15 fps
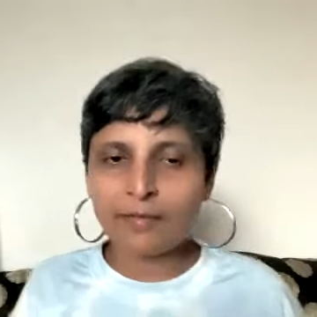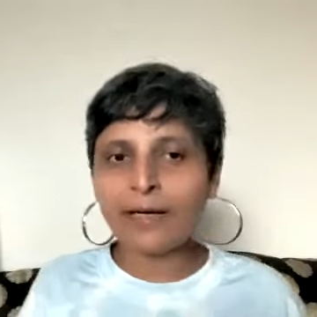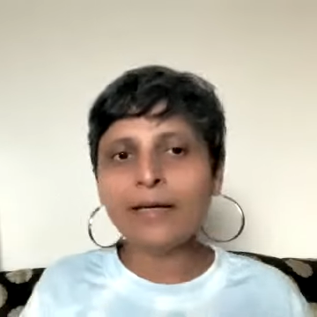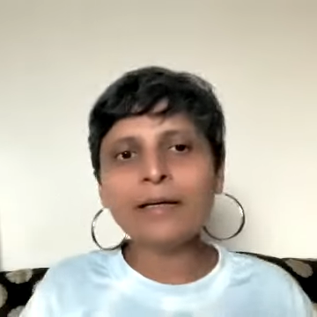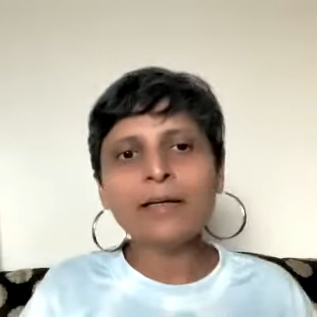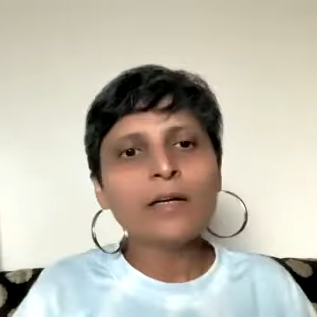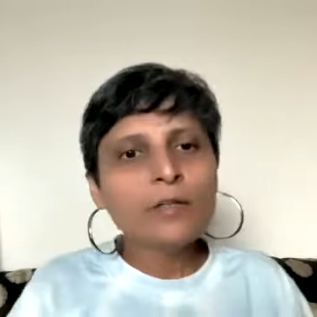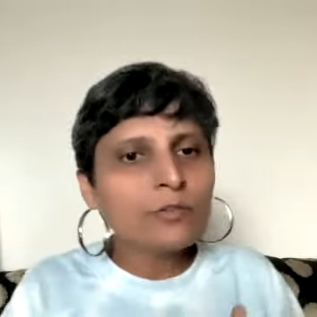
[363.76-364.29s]

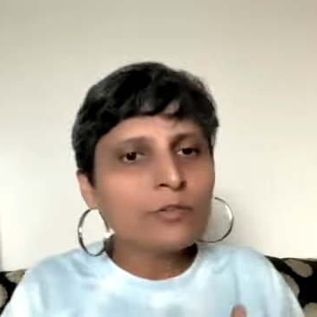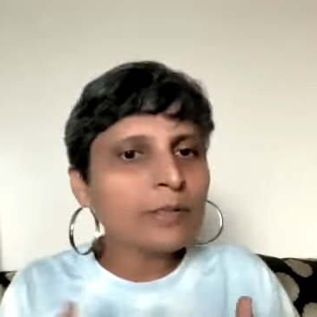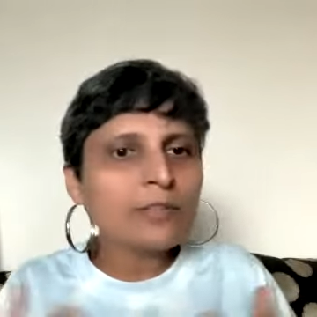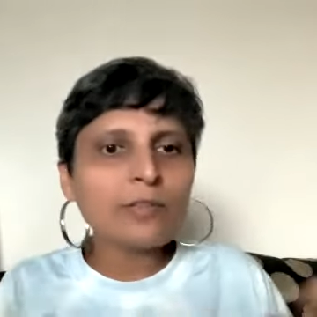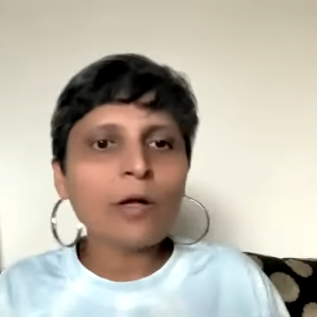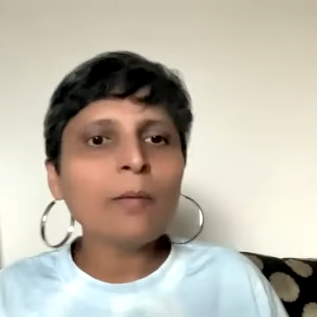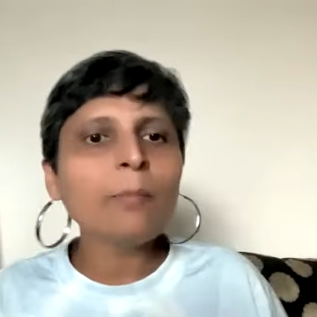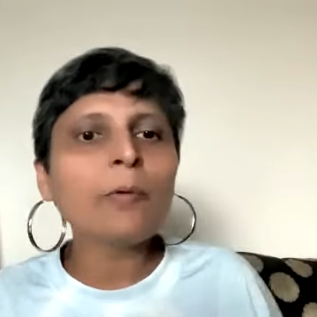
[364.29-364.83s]
right so
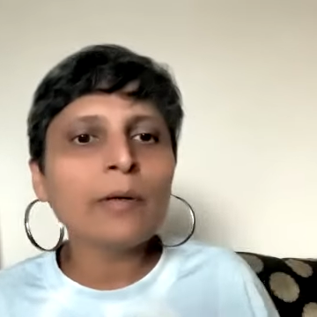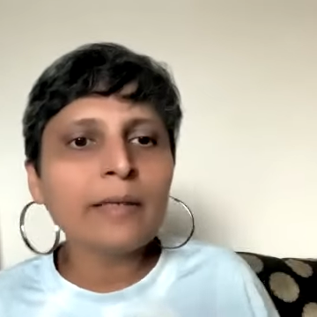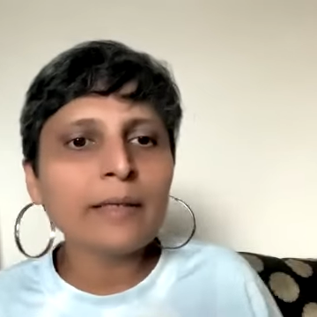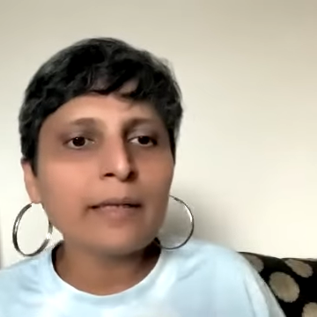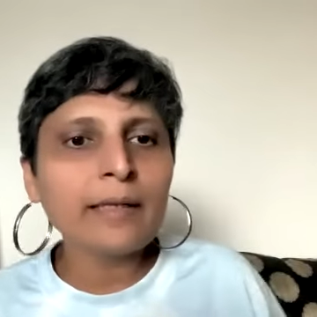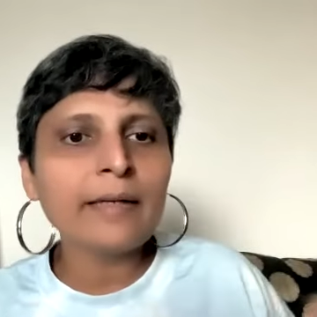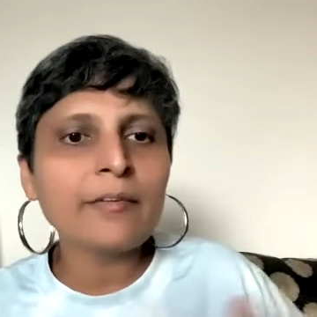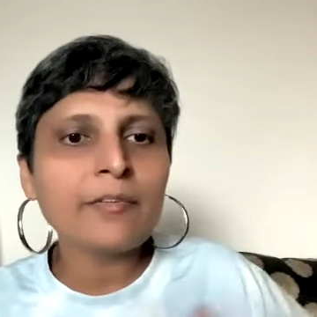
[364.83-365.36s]
it's all
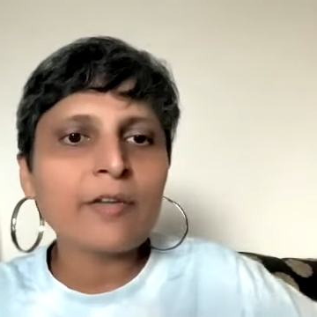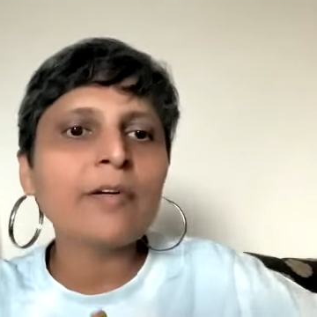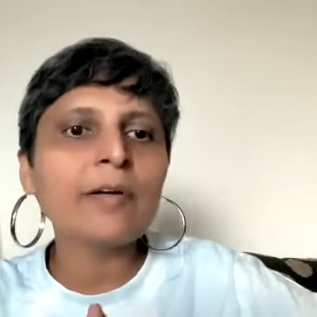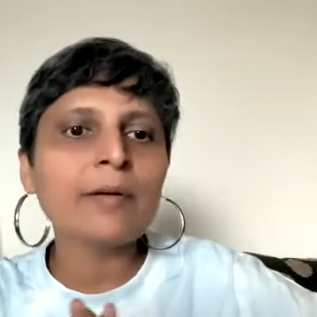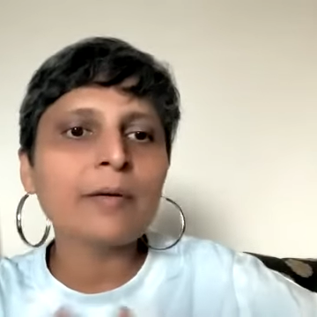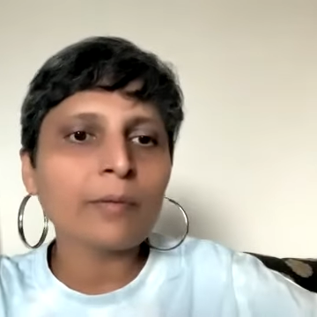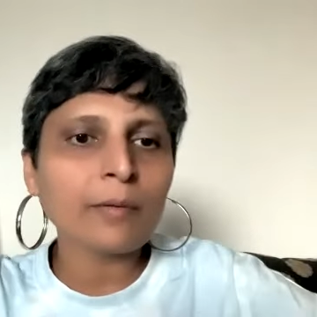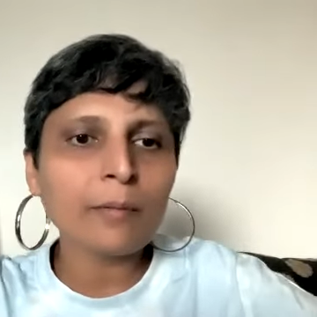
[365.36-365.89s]
politically
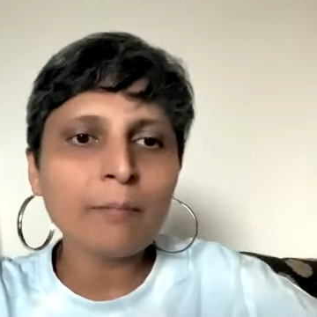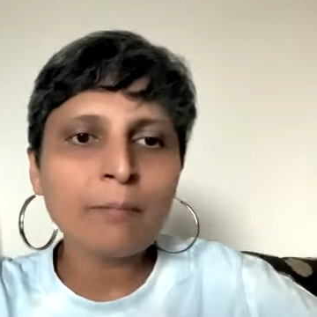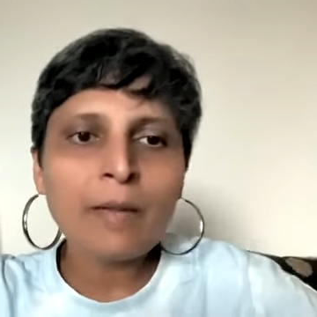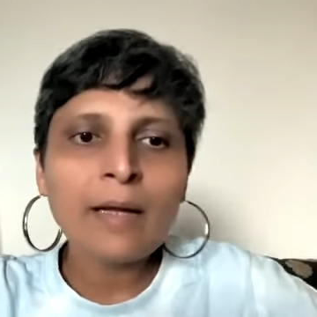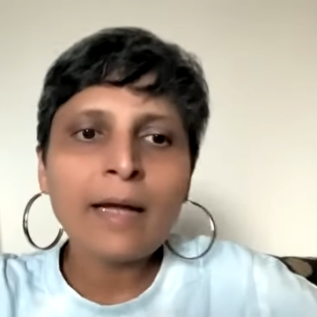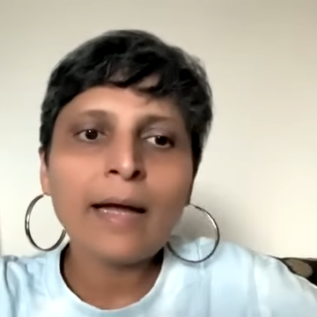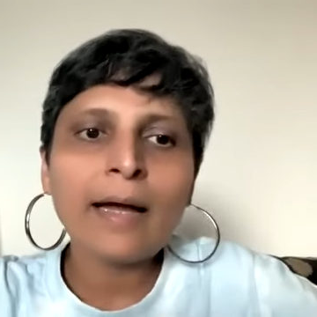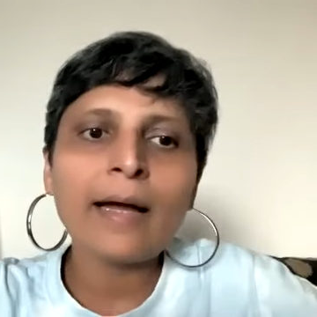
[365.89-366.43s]
driven you know
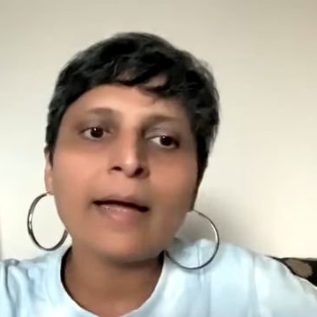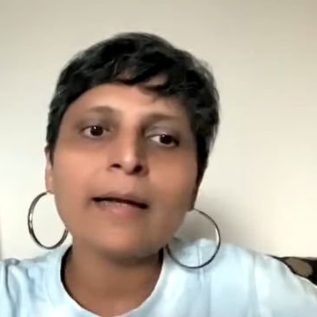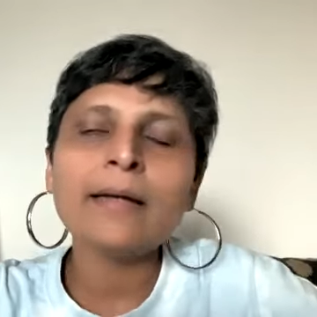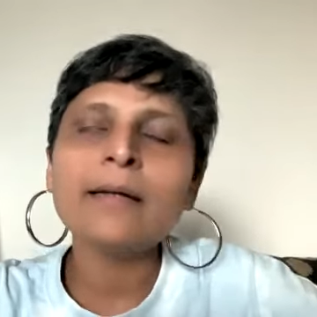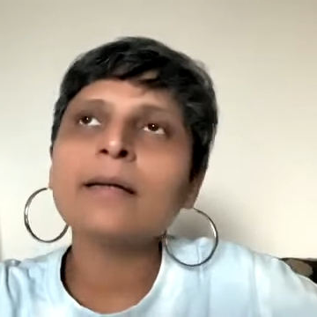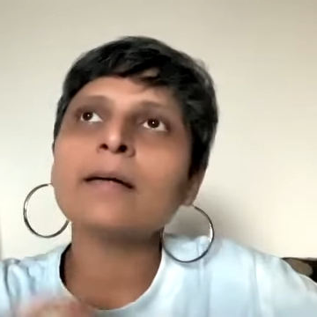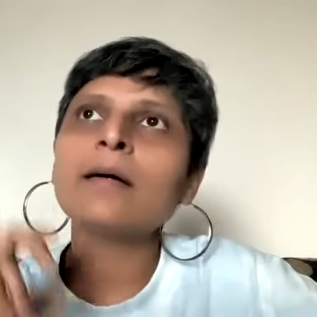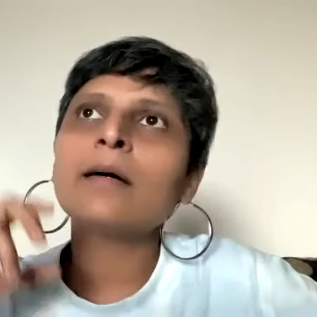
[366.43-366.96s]

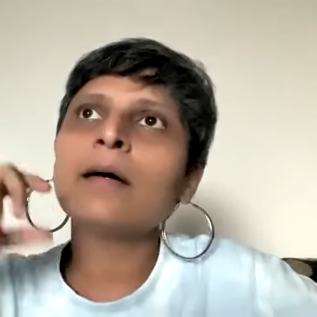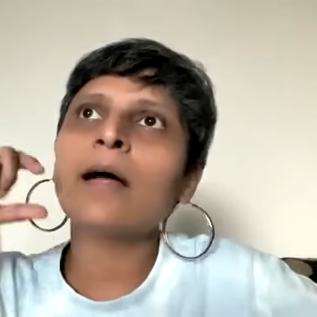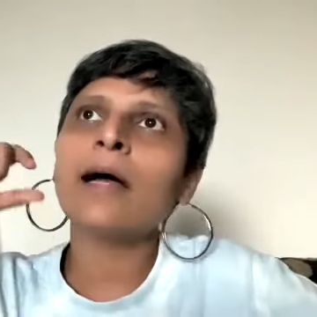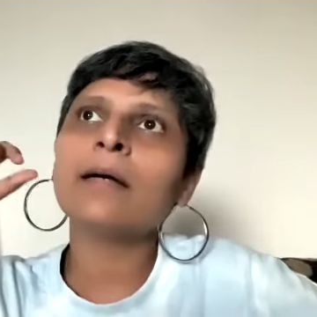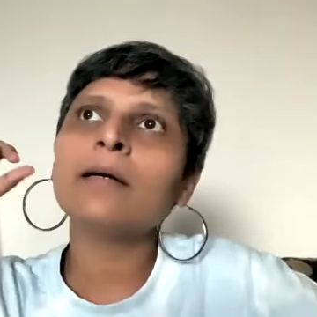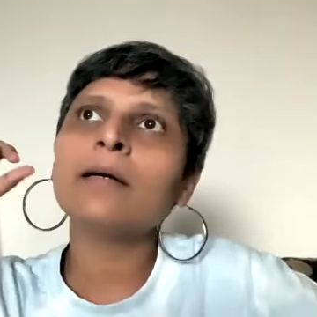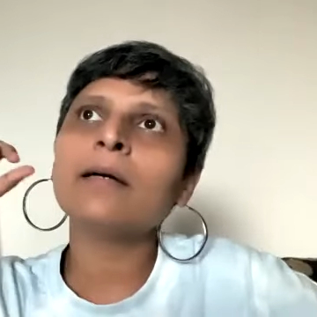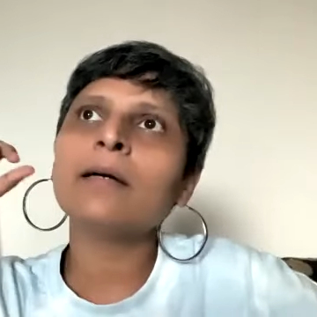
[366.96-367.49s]
and
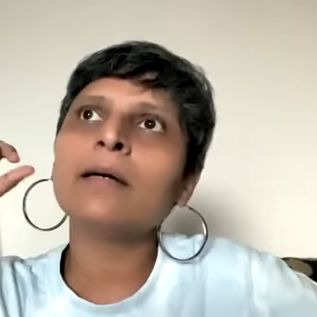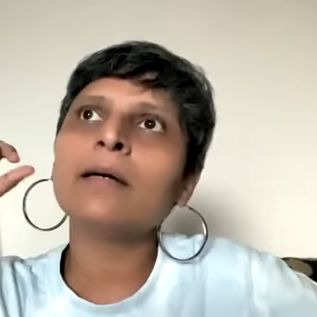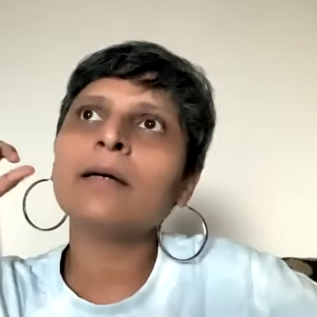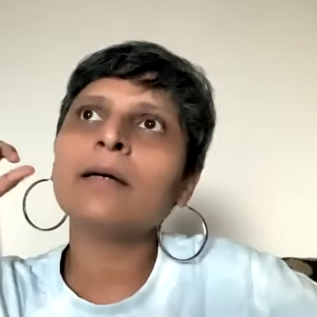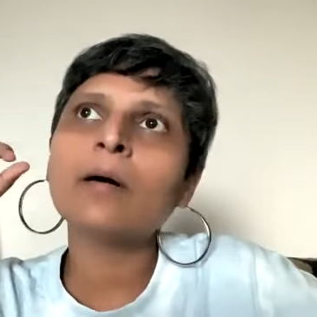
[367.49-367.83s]
and